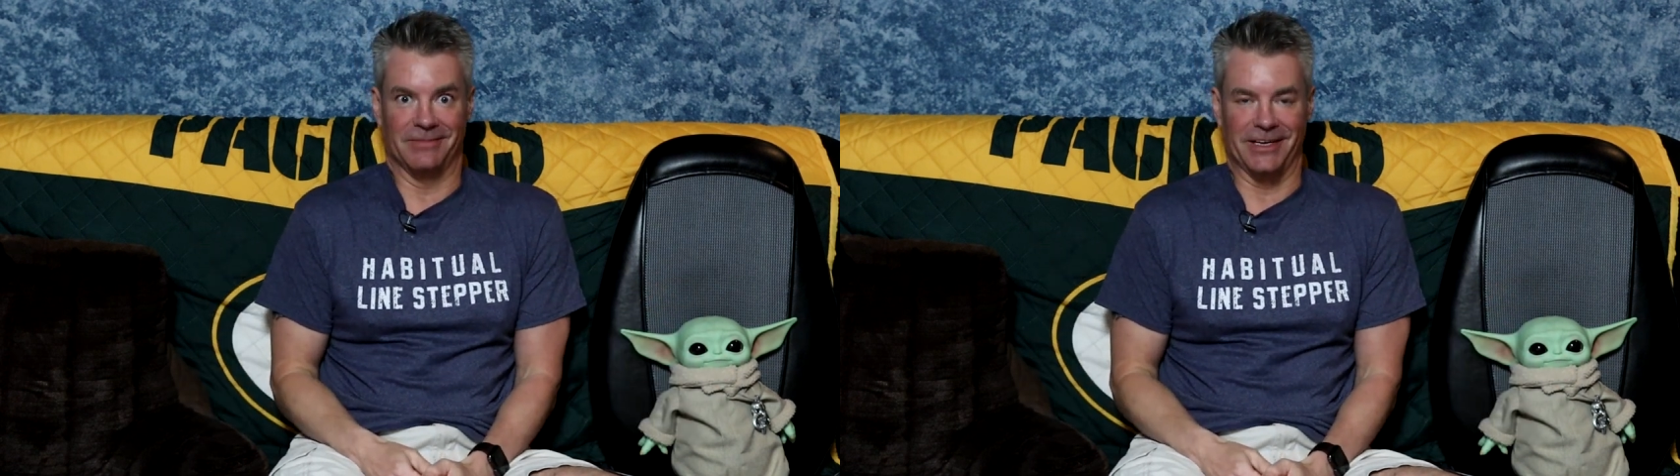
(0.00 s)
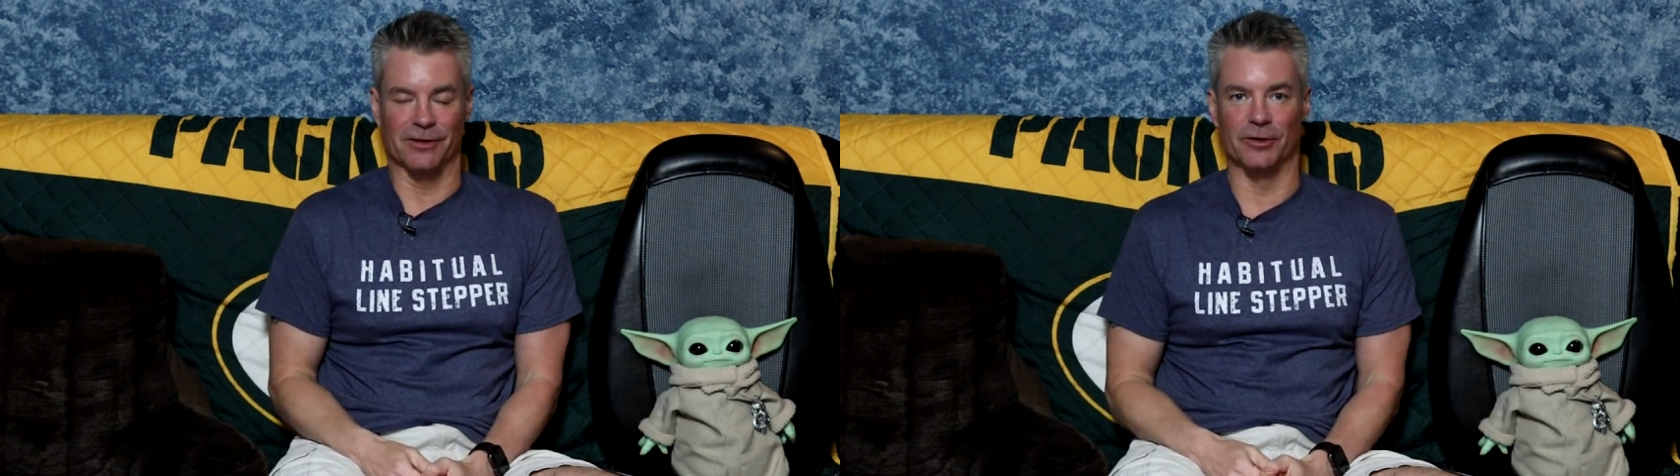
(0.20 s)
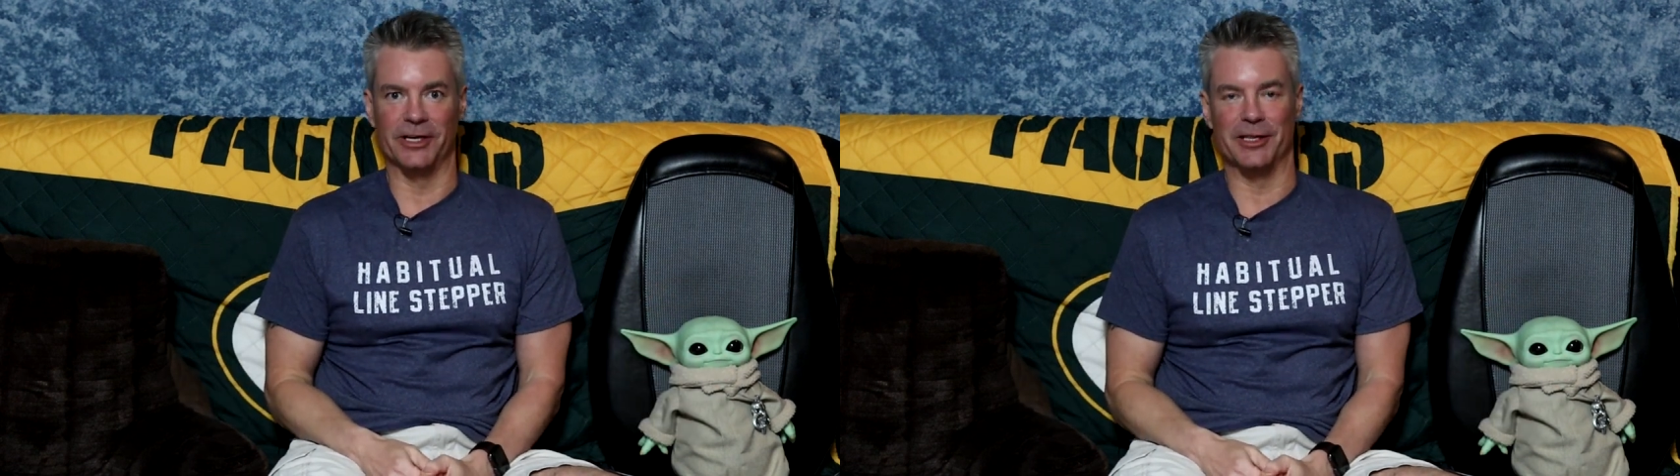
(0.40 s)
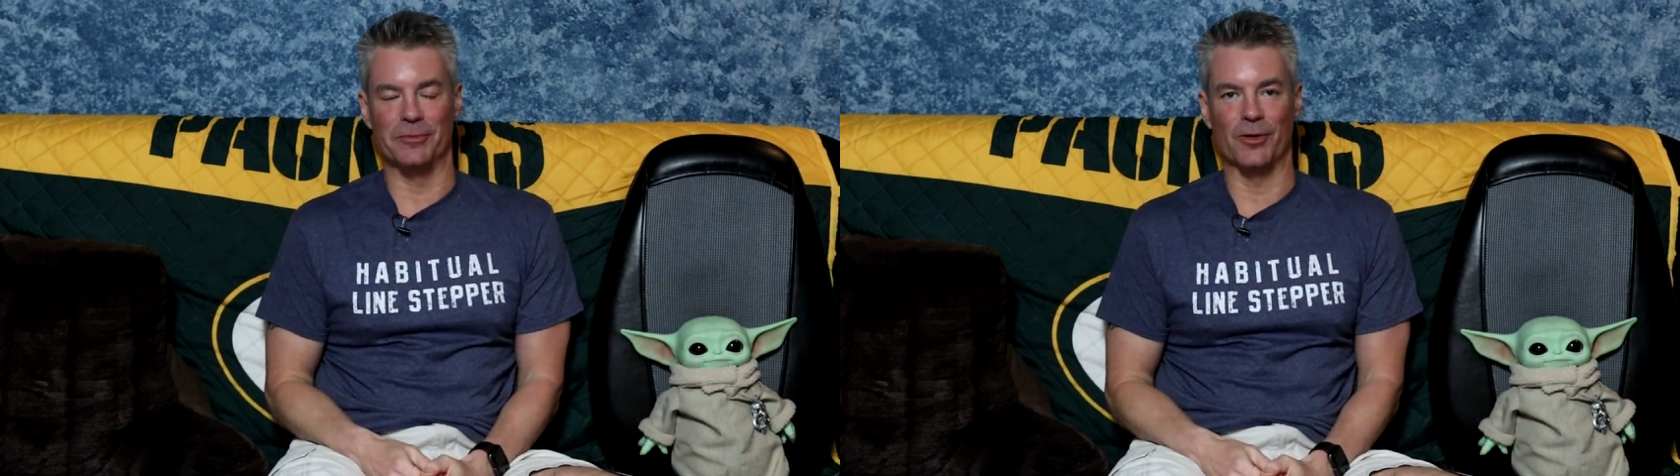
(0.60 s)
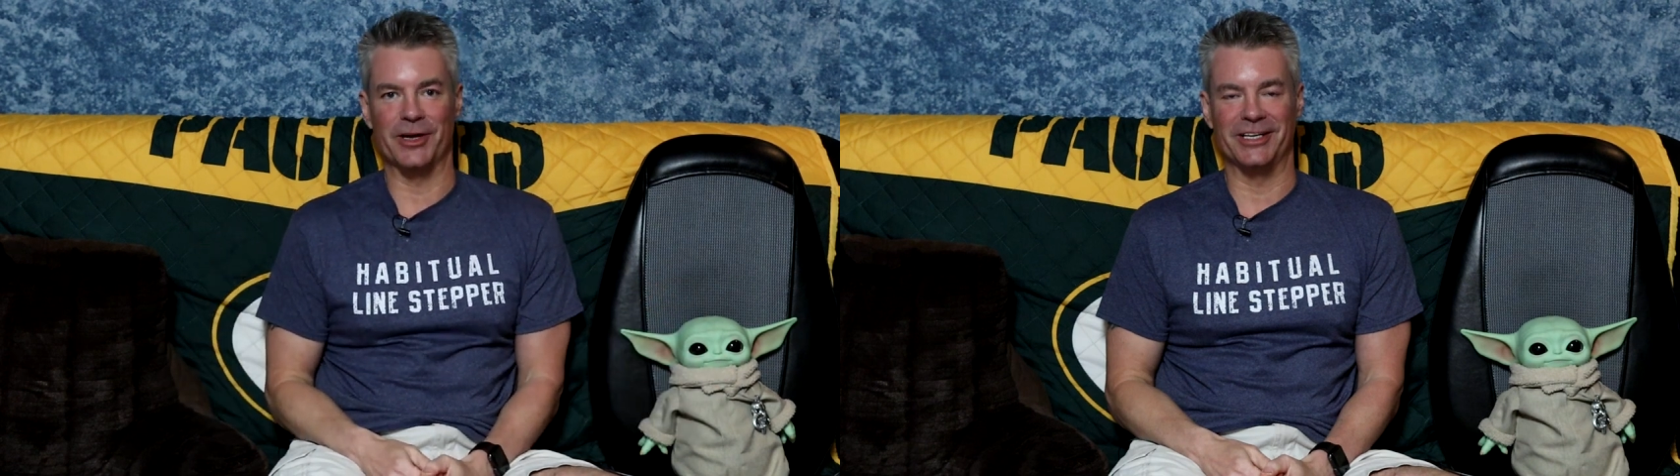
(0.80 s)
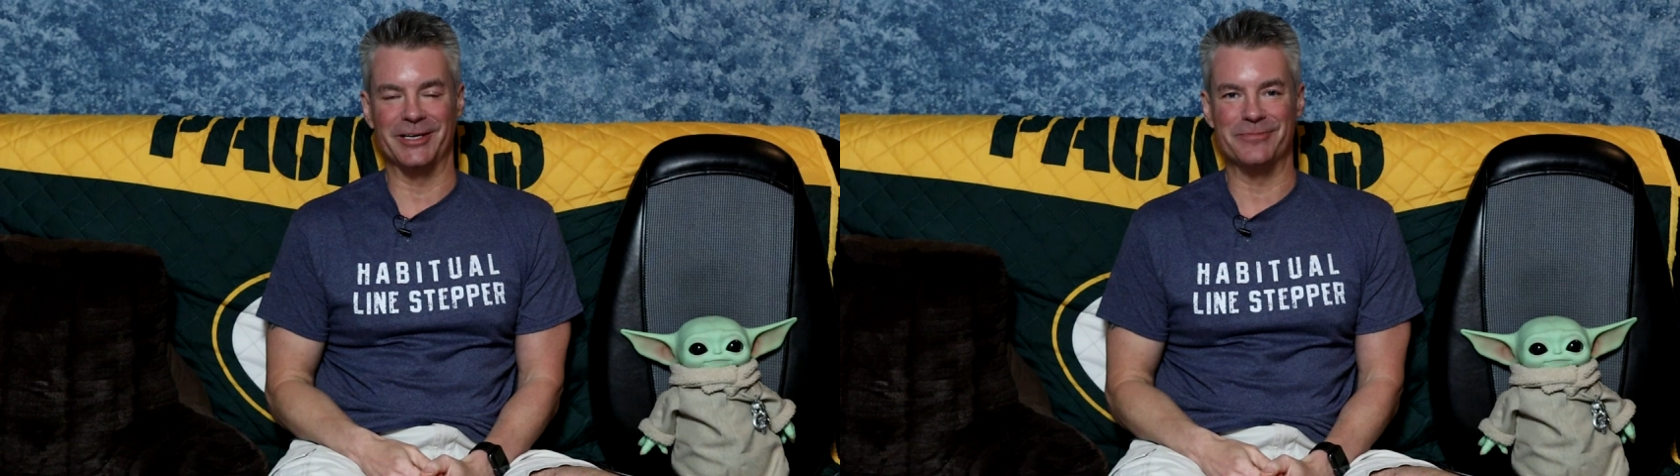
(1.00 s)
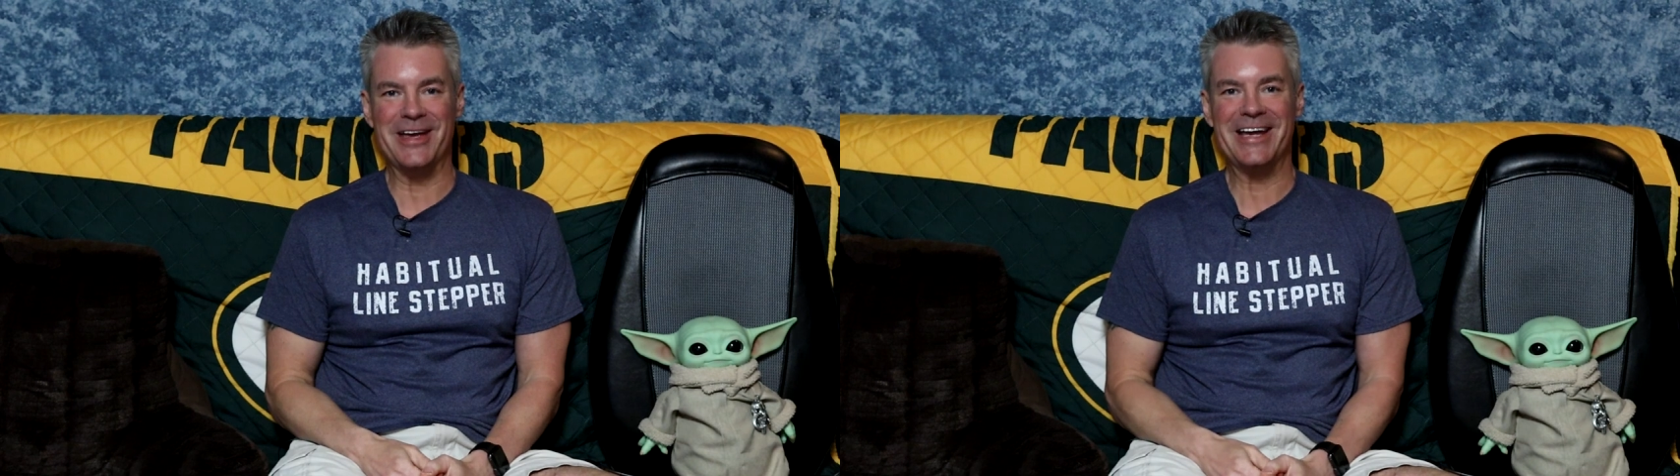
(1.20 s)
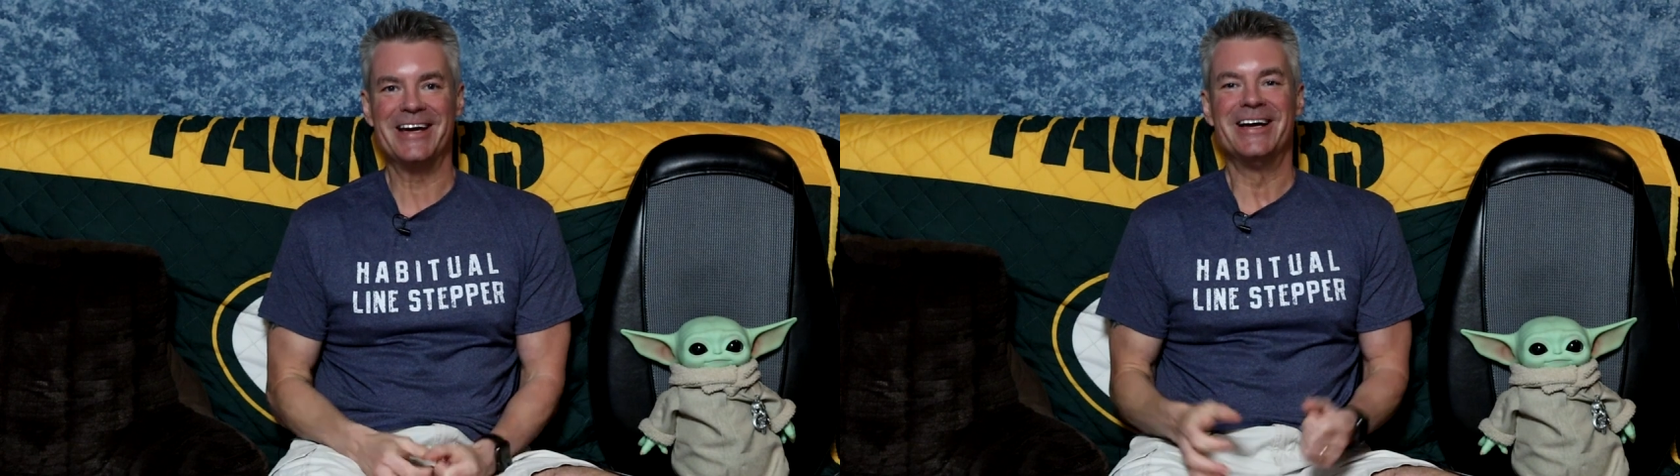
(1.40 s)
like early in the morning like
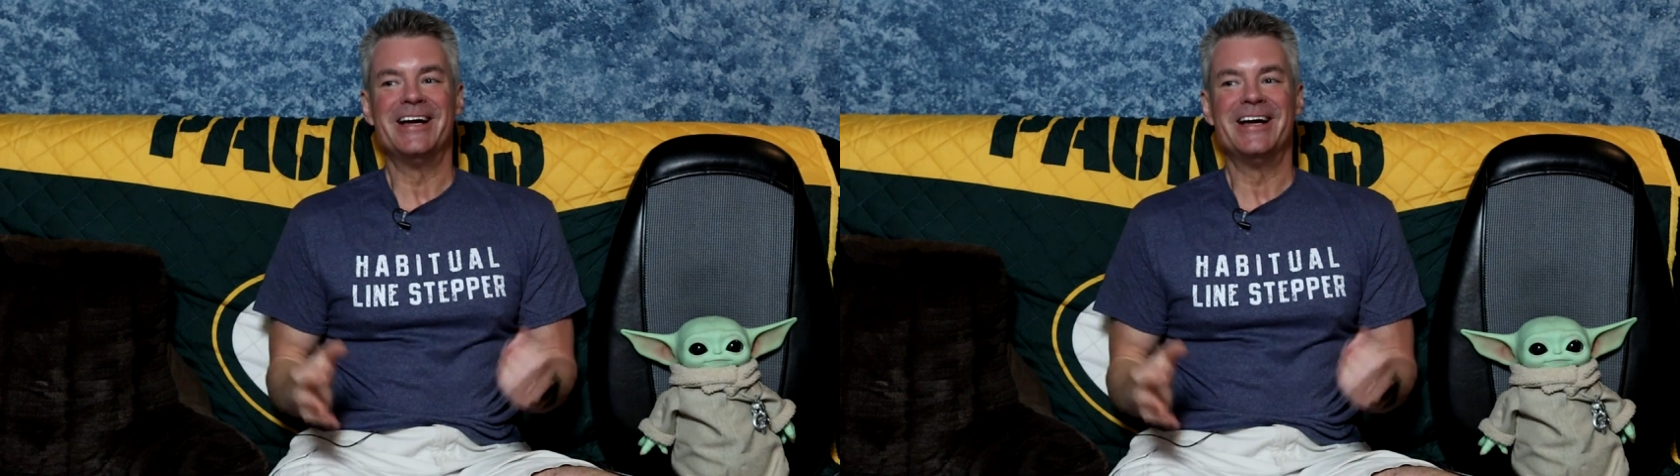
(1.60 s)
me,